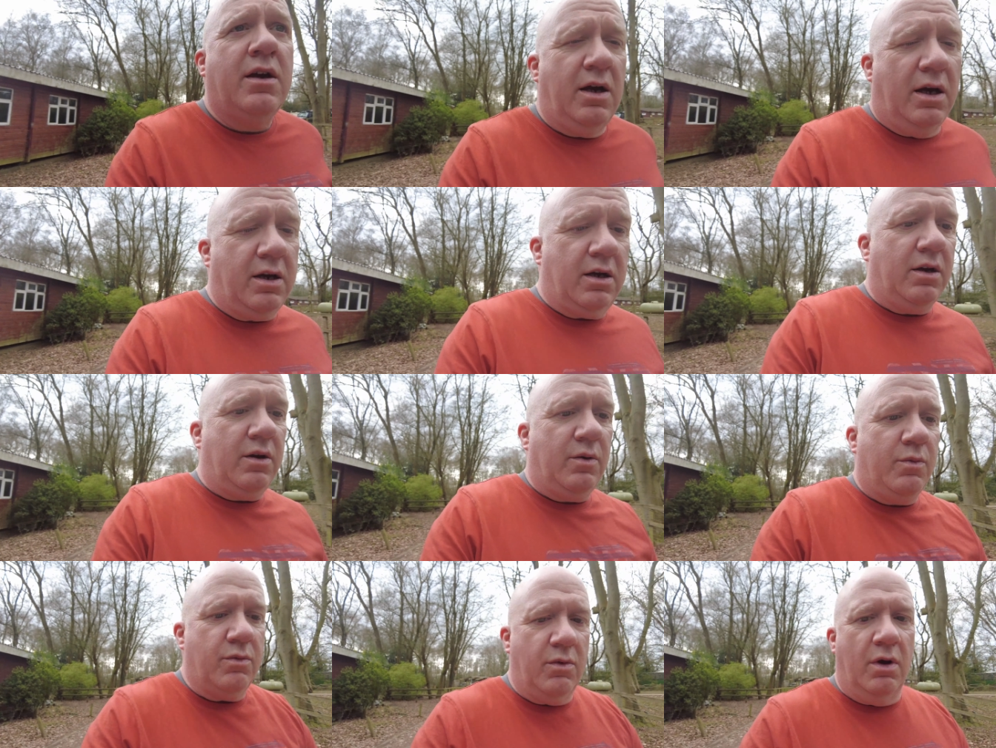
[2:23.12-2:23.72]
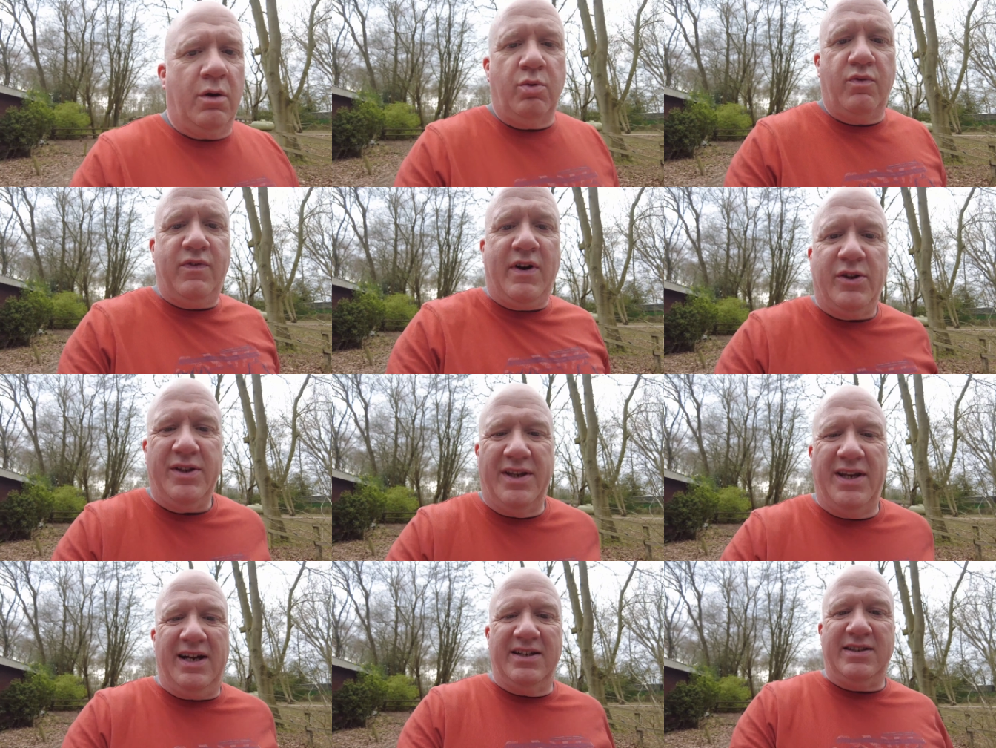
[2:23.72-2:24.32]
um,
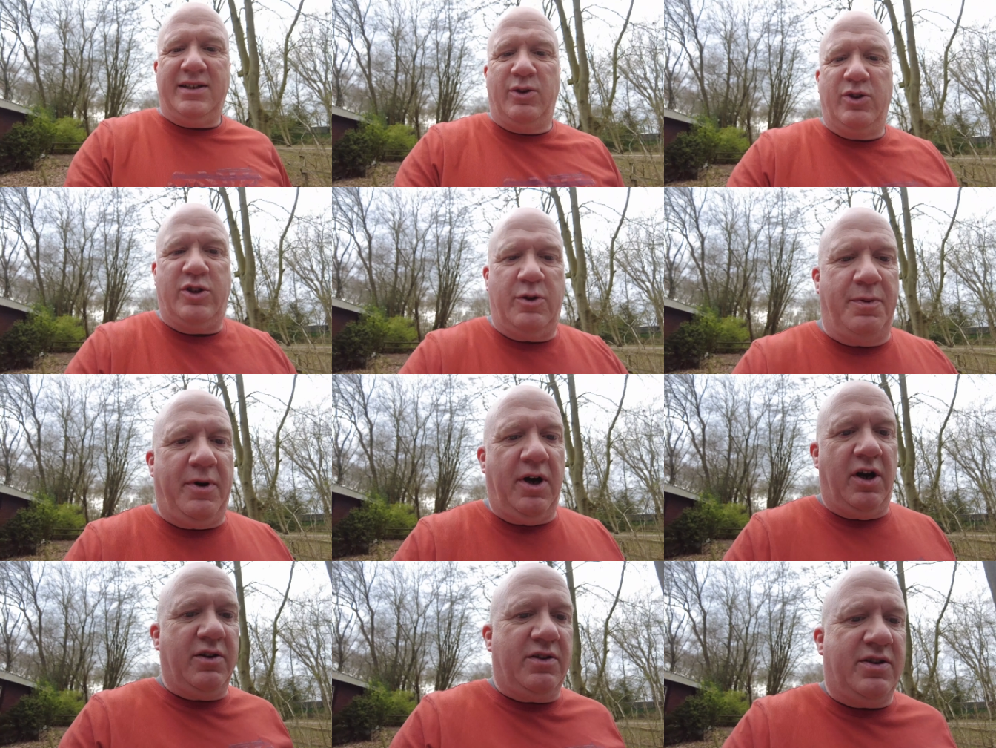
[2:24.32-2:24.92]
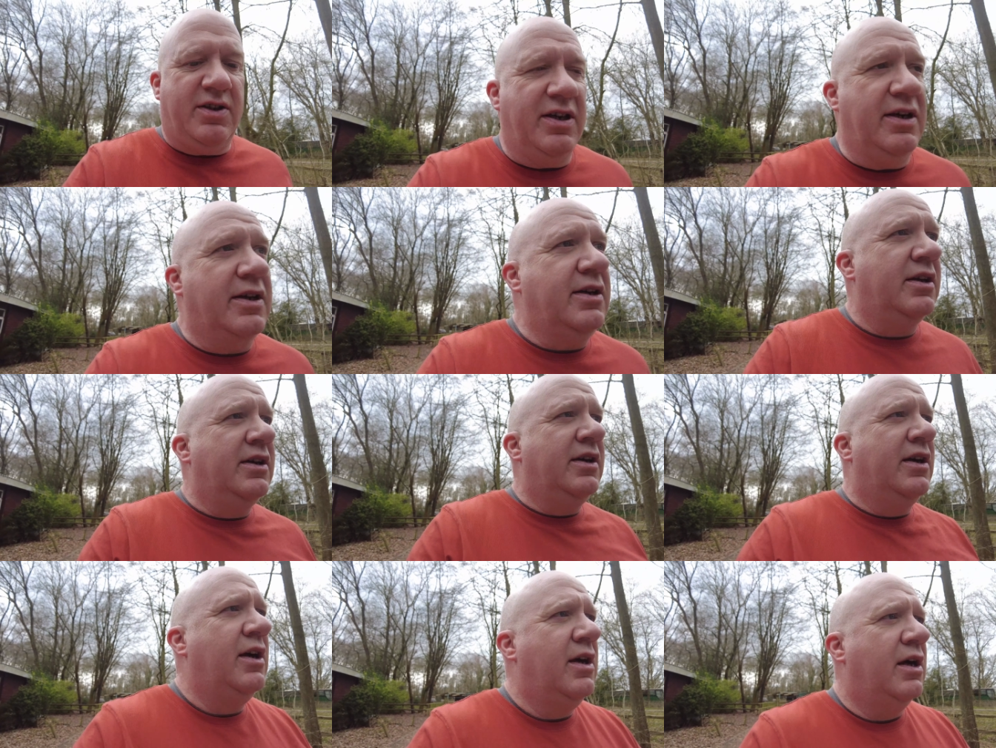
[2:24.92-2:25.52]
found a nice little spot
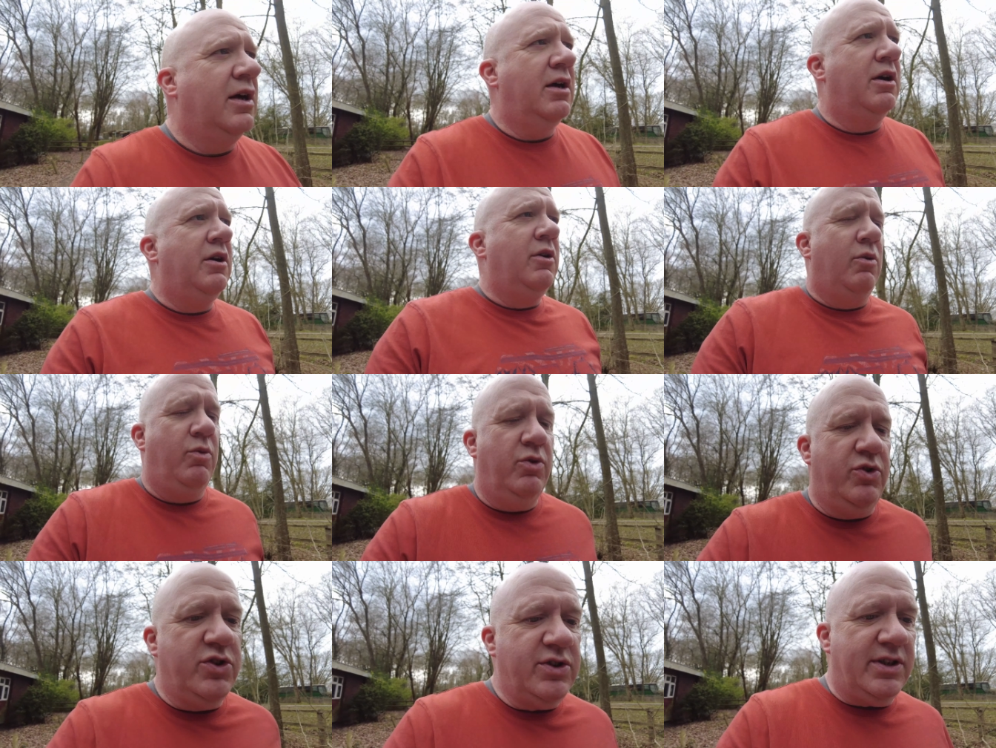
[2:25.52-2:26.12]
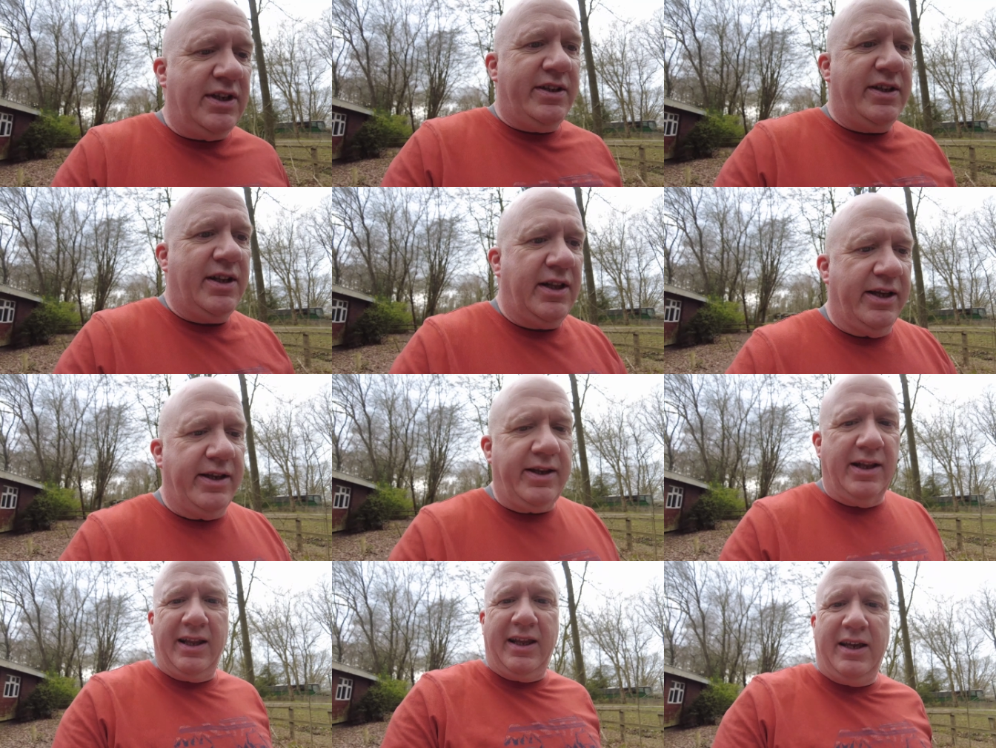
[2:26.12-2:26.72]
just need to
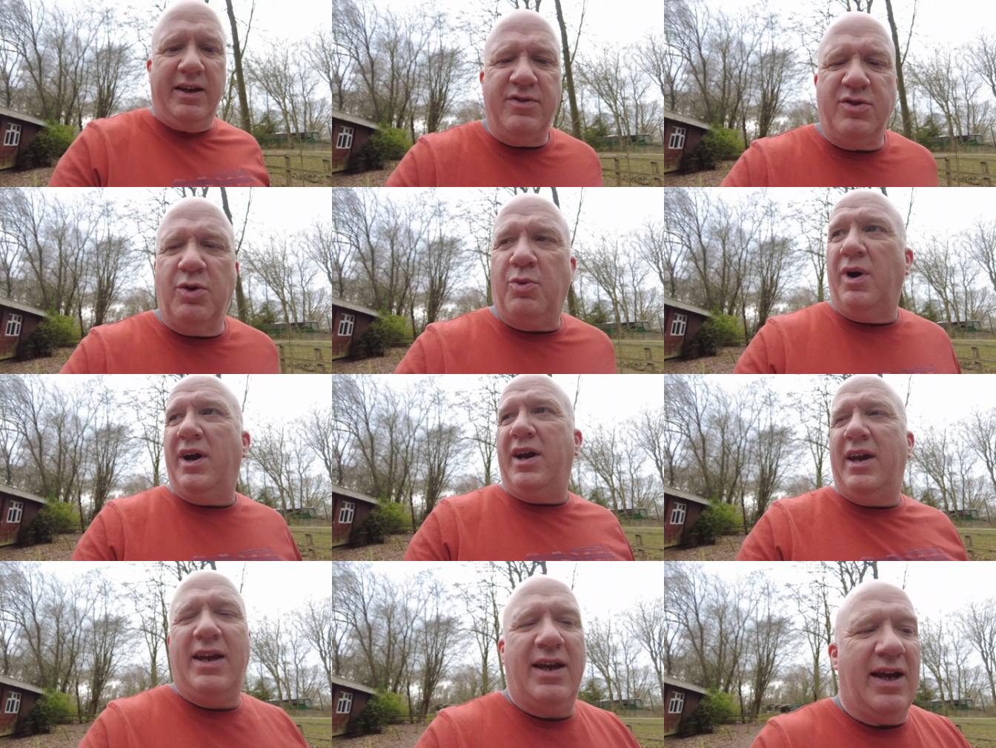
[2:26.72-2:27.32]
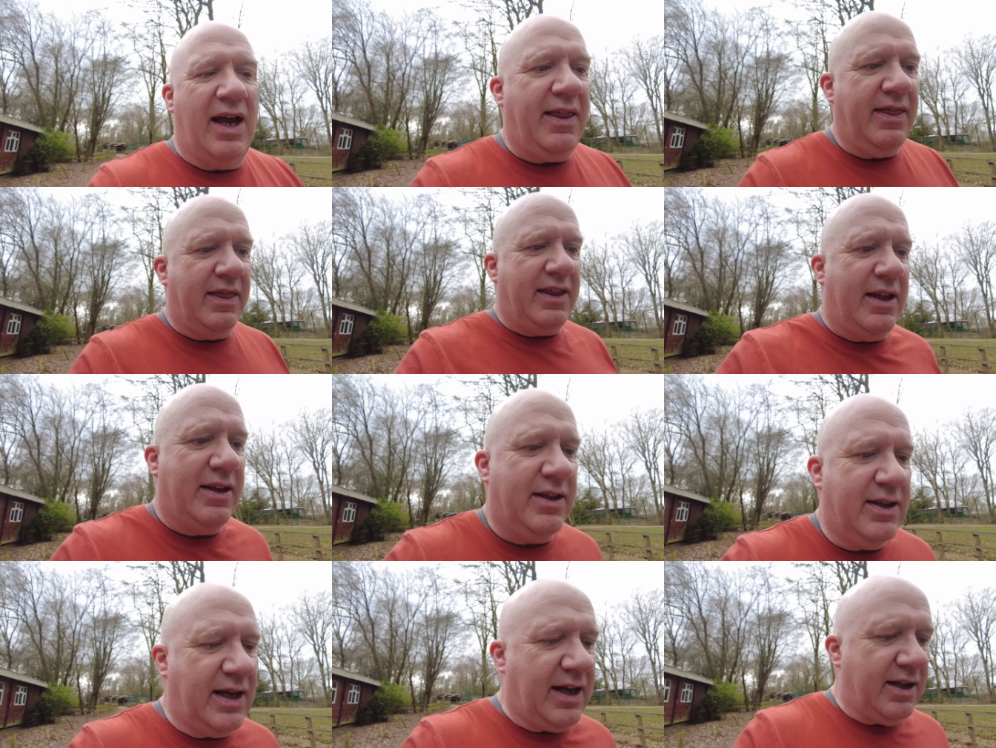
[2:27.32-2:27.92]
clear the leaves away and
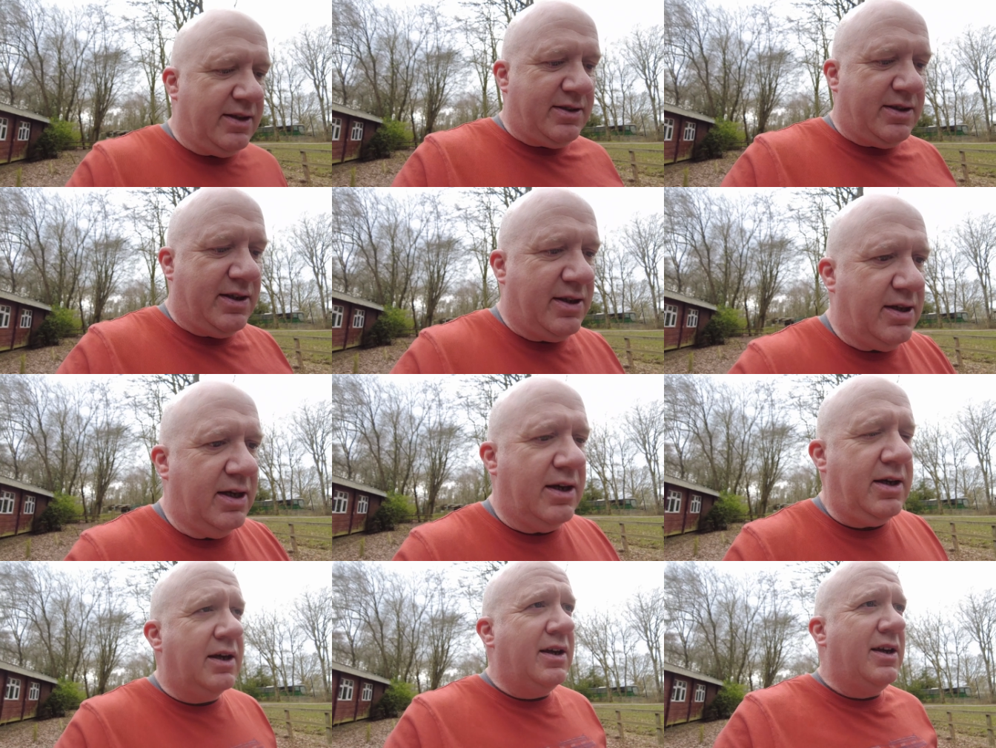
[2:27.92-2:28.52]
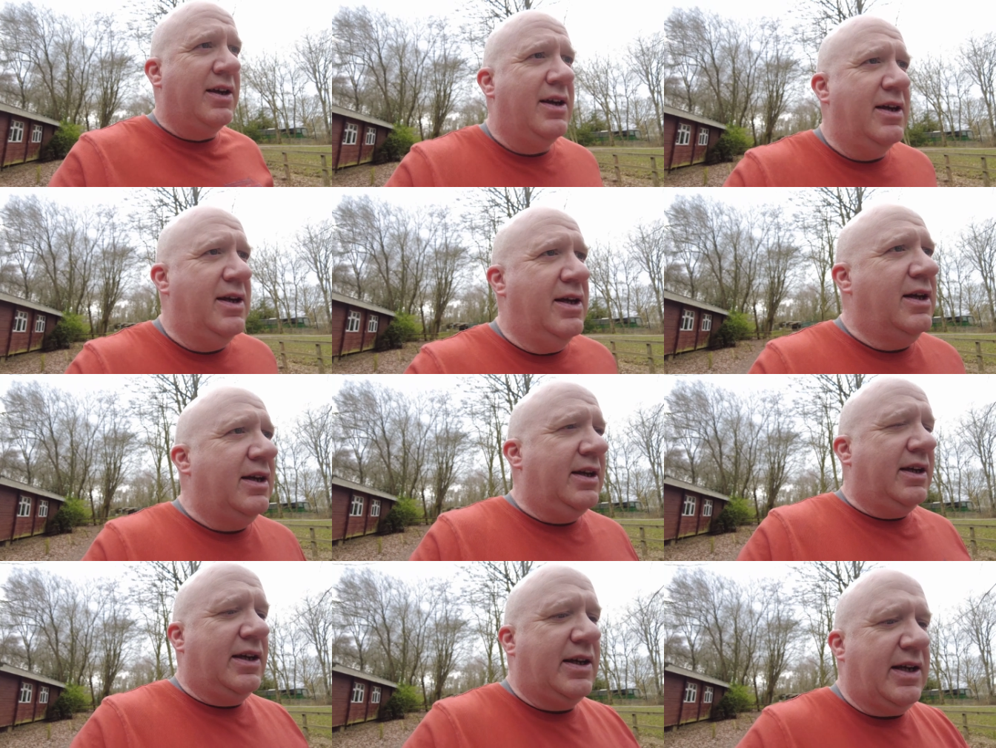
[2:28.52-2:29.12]
then get
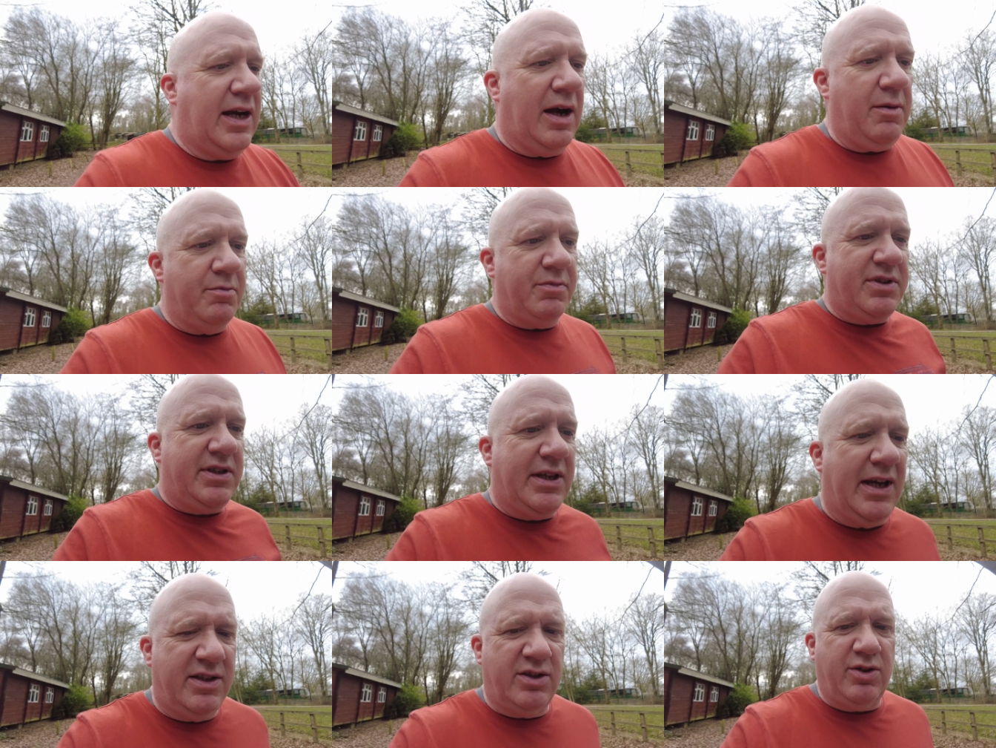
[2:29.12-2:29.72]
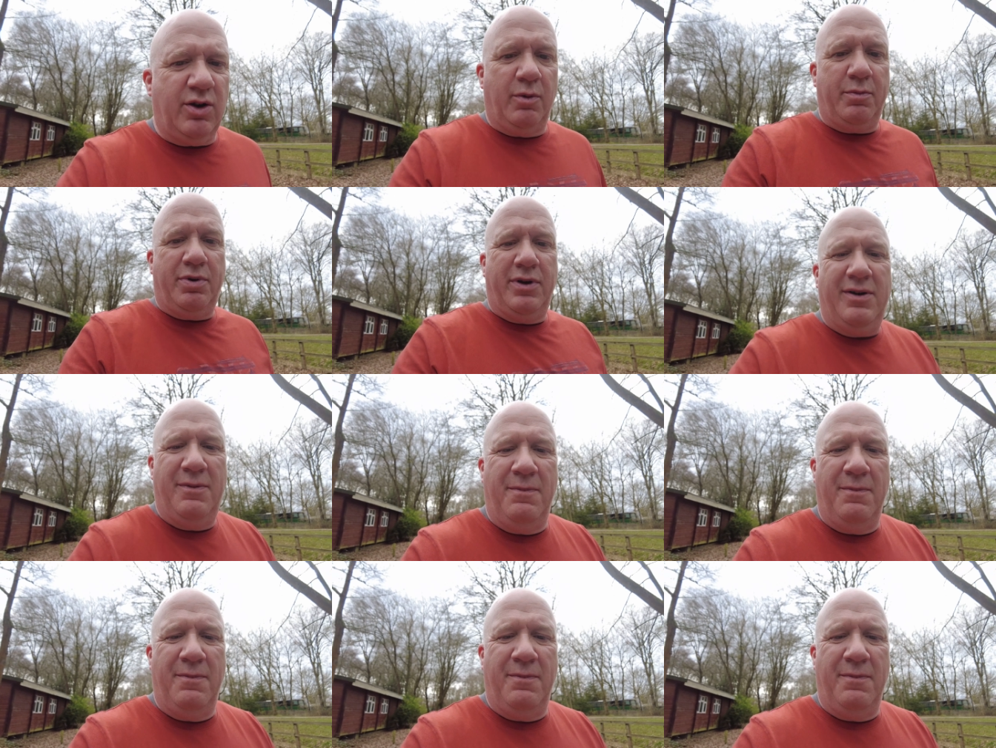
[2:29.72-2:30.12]
camp set up